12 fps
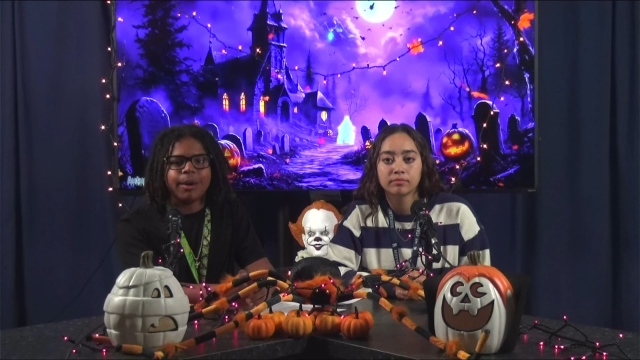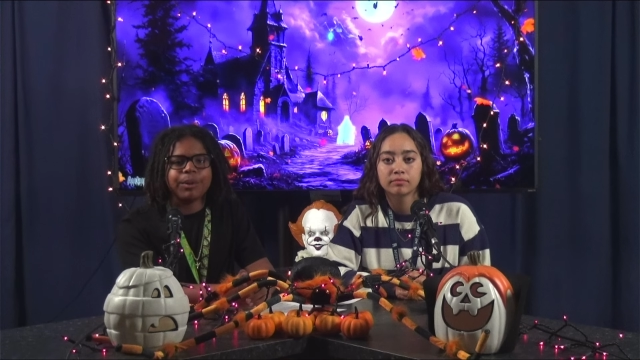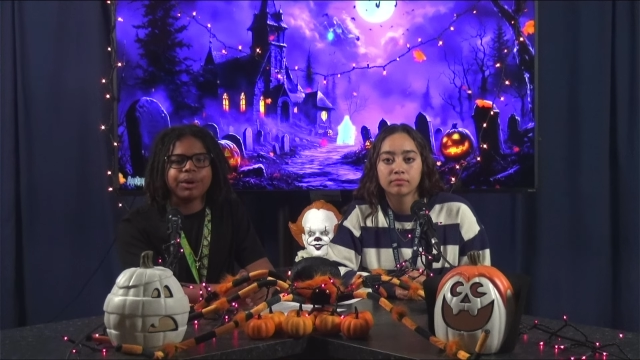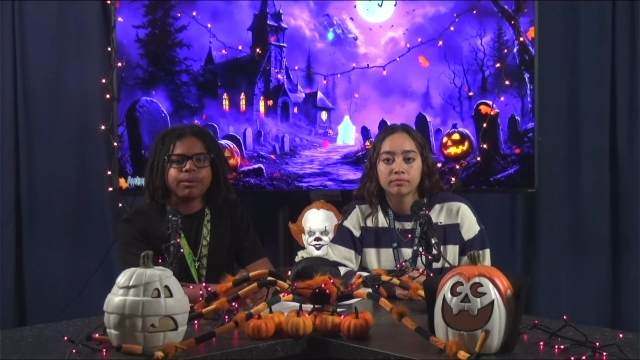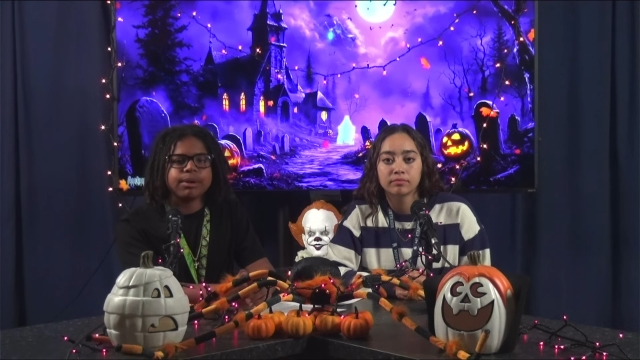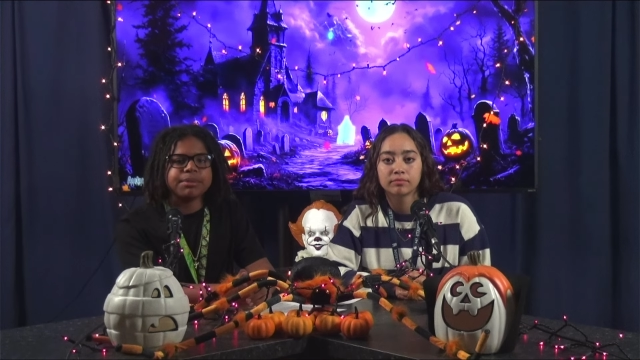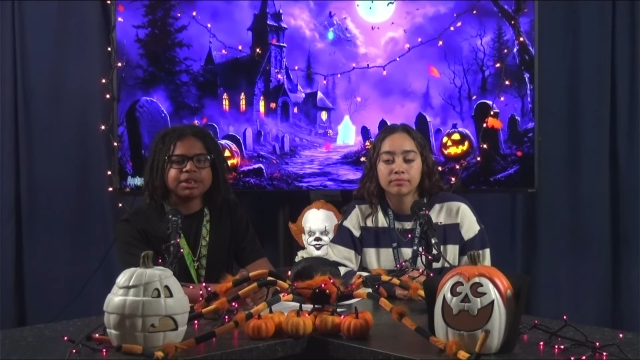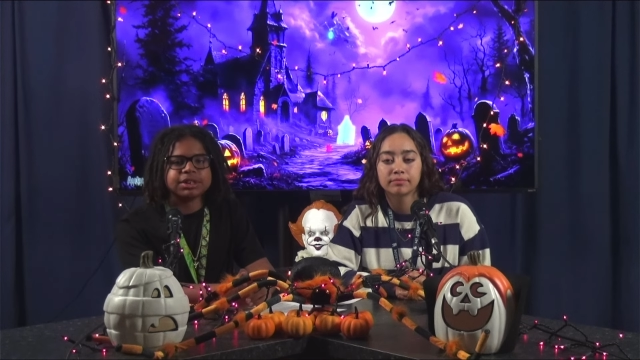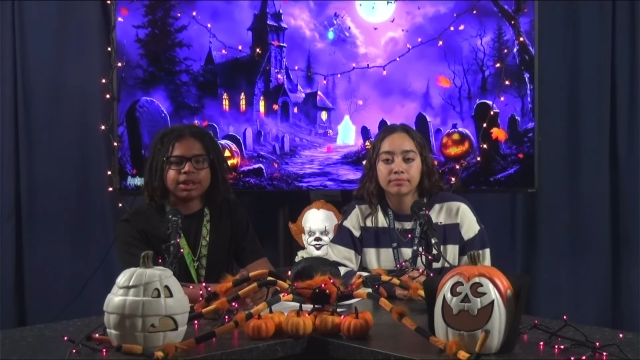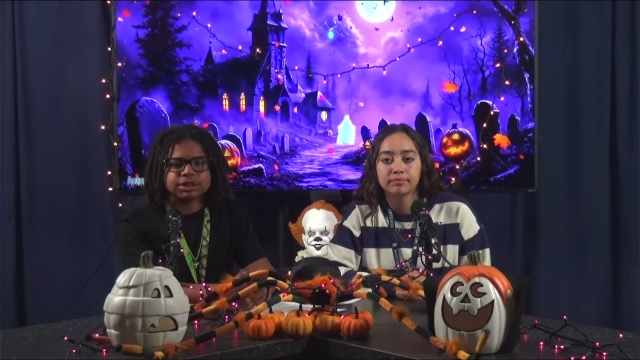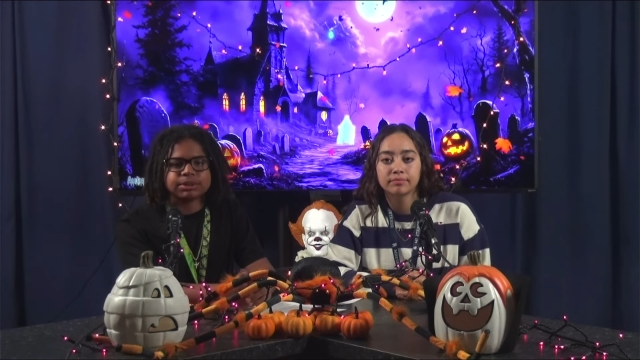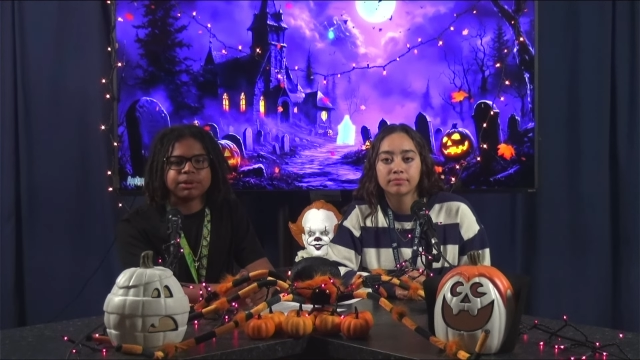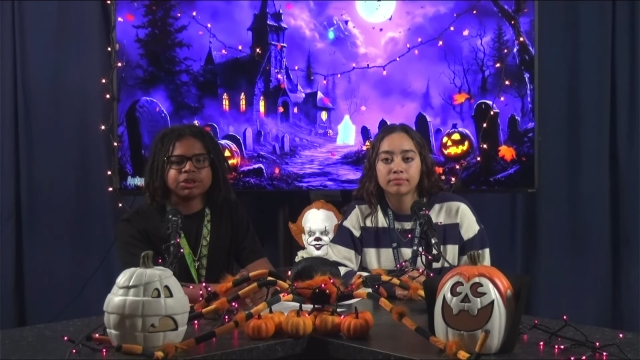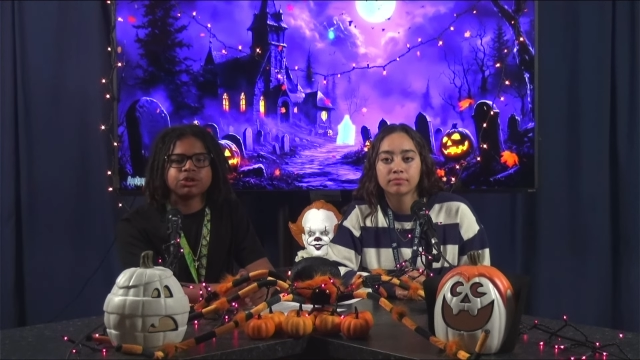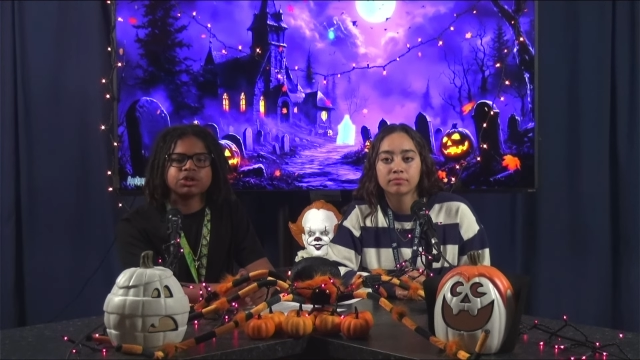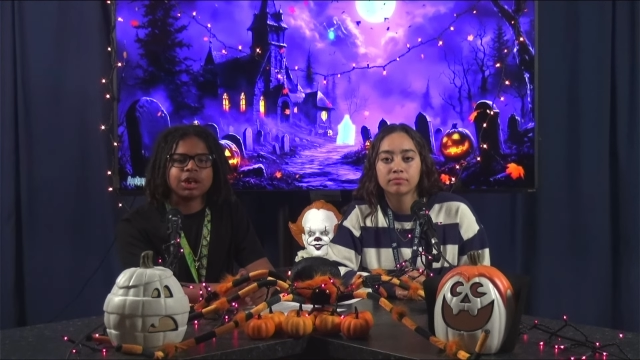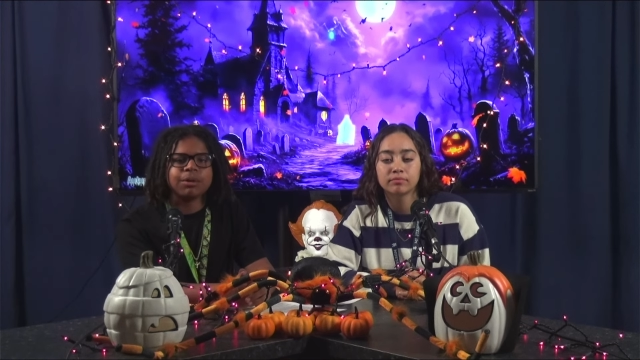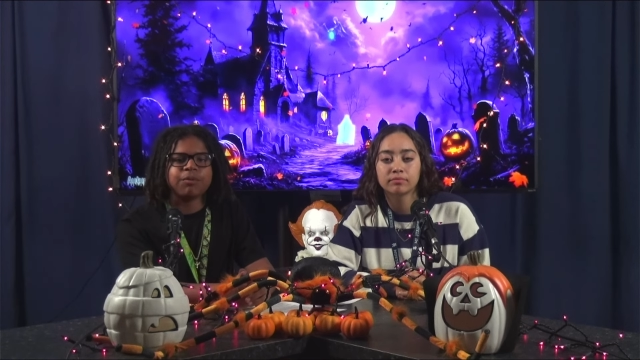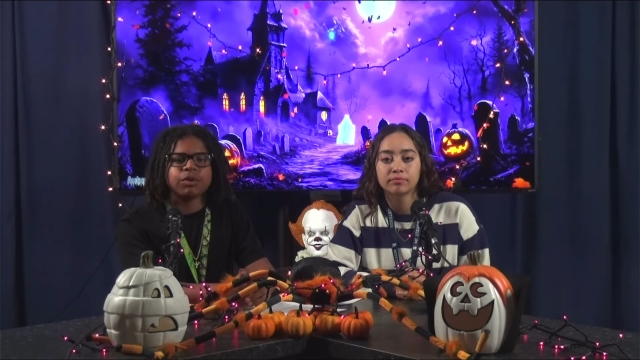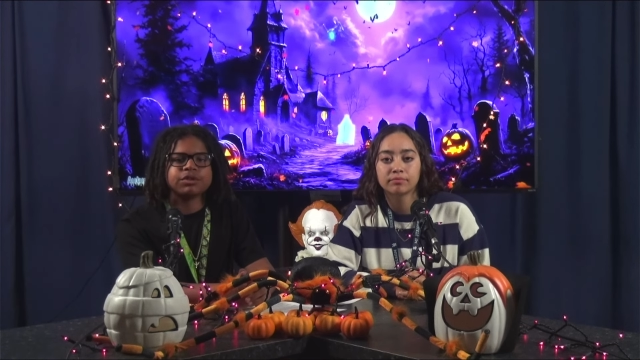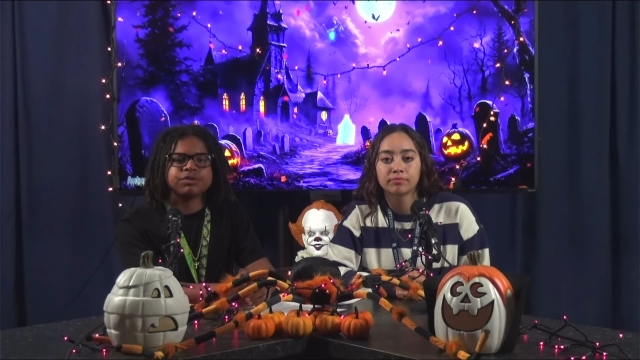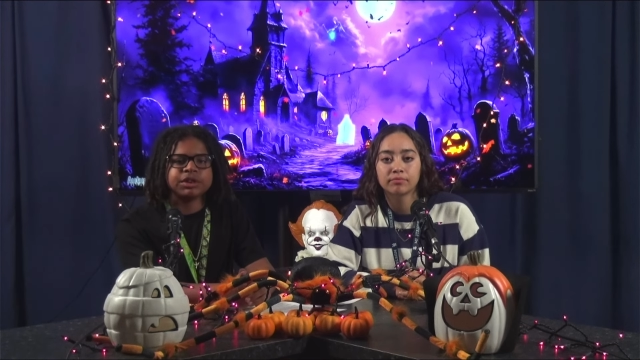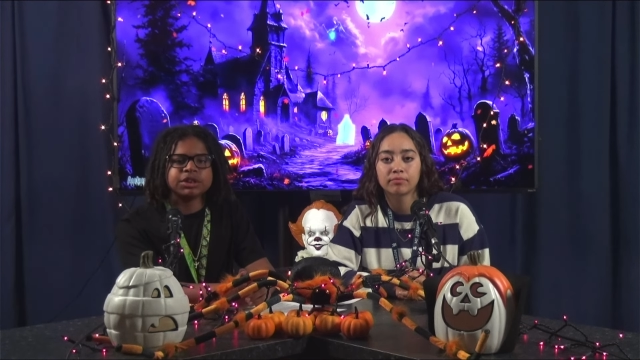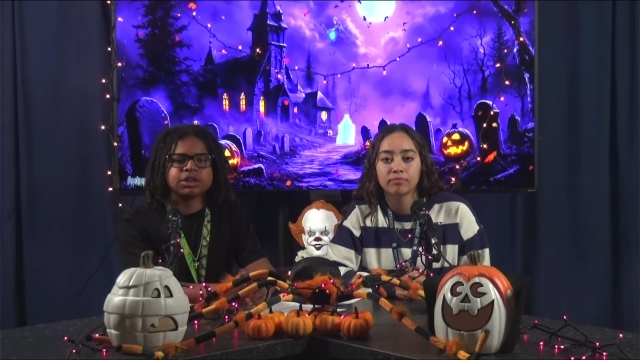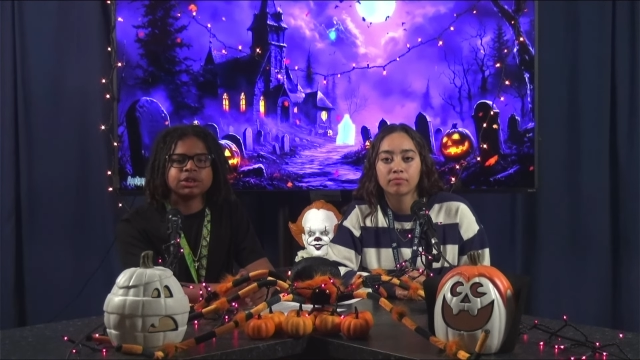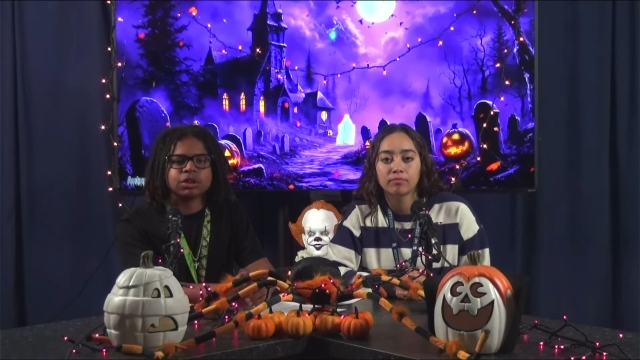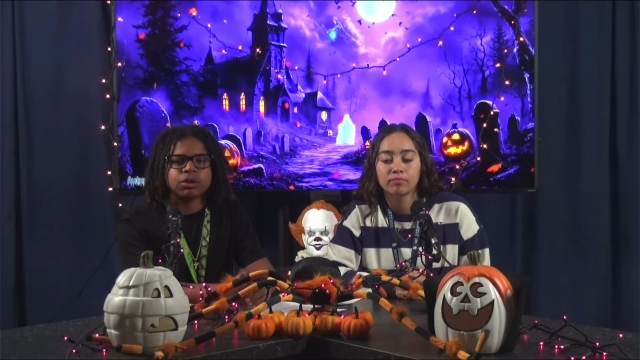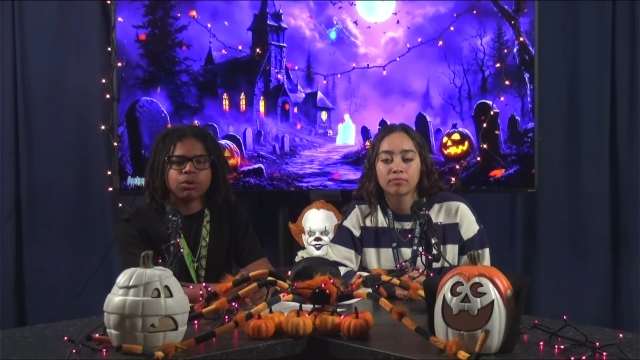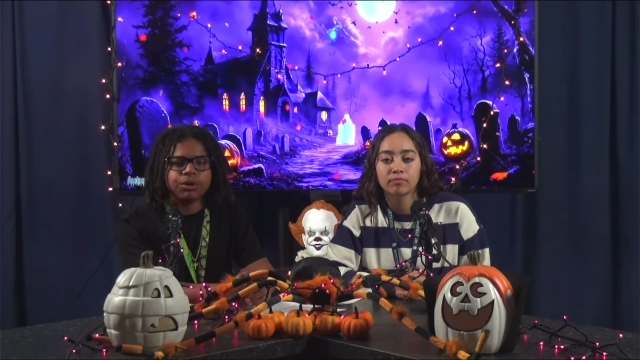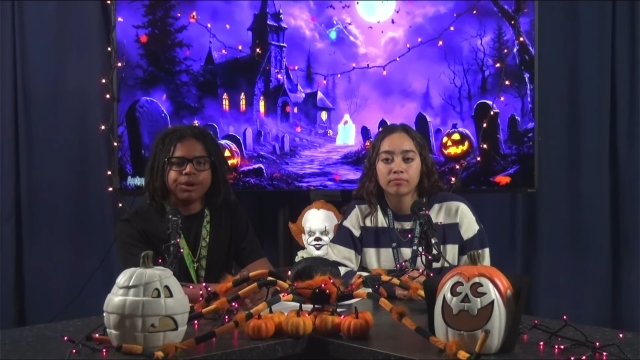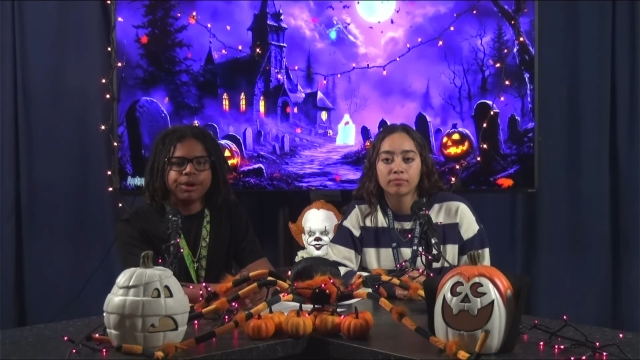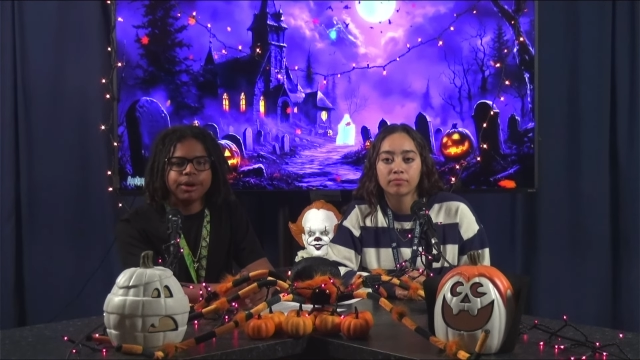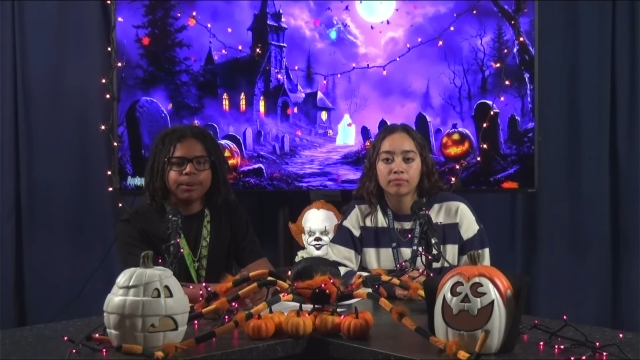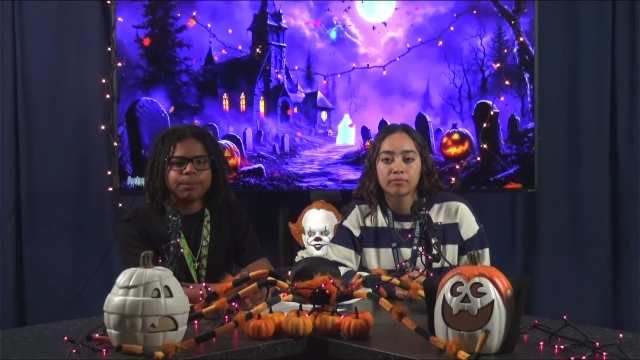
Speaker 1: I wouldn't want to miss out, so make sure you sign up for those visits to the corner.